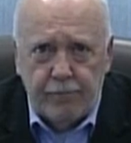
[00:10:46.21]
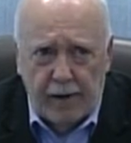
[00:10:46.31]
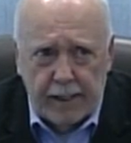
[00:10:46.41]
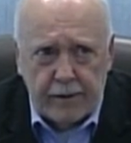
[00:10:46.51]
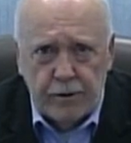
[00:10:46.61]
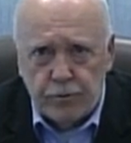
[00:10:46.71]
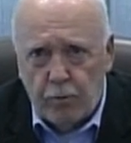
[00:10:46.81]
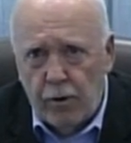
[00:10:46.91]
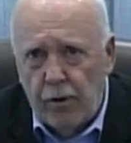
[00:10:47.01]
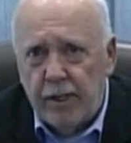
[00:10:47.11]
Fact is,
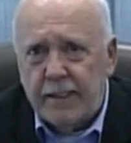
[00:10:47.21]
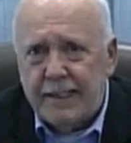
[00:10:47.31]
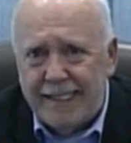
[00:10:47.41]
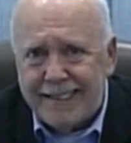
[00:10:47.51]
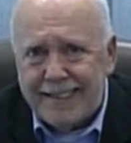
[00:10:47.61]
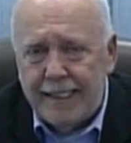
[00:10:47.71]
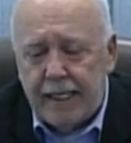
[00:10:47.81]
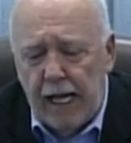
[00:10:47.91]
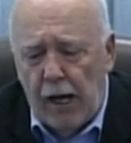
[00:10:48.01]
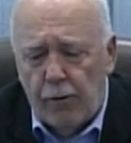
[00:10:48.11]
we're going to test
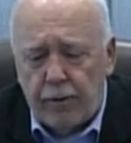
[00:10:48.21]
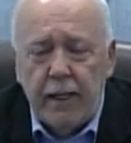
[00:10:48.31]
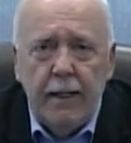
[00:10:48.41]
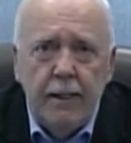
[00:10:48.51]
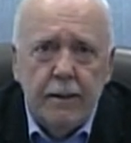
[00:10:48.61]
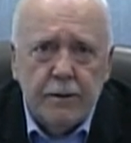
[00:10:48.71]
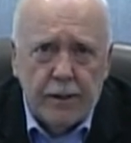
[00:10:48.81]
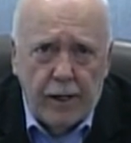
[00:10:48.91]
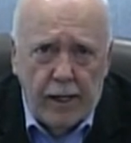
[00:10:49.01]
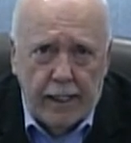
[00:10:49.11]
it out
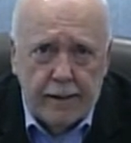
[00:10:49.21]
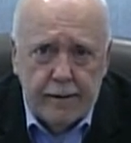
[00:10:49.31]
tonight.